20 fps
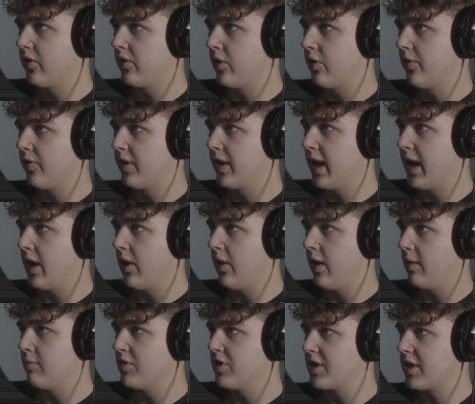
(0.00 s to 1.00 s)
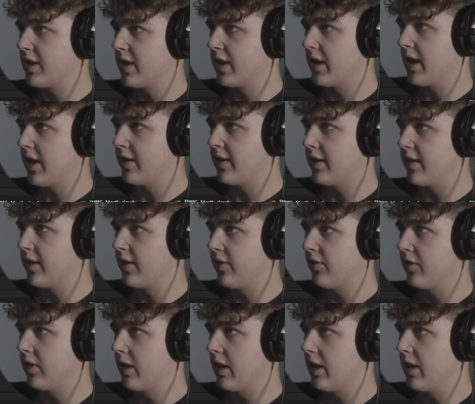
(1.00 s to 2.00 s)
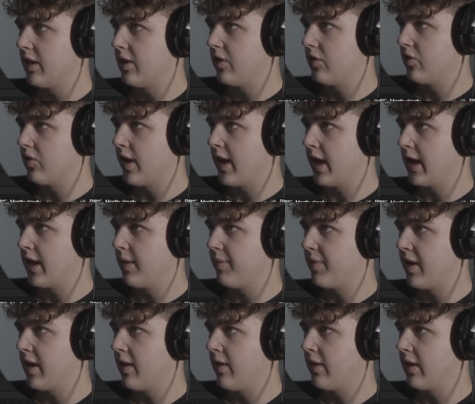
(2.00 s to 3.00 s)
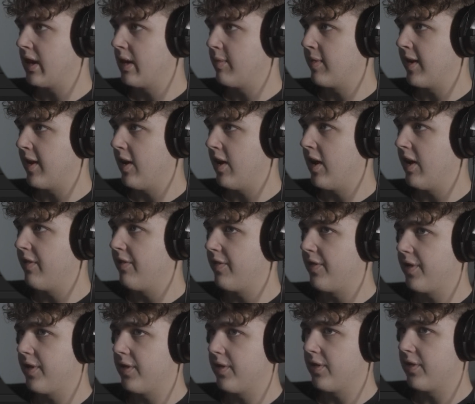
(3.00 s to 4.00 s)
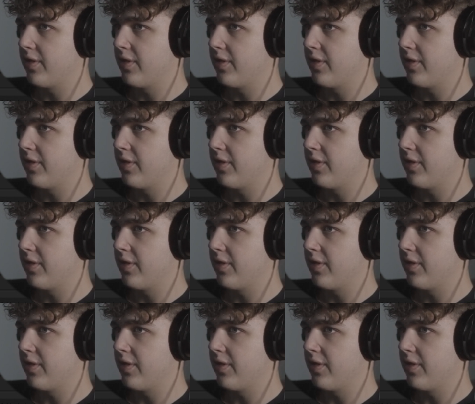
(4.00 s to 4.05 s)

So for now, I'm just gonna cut this, drag it up there and keep it off.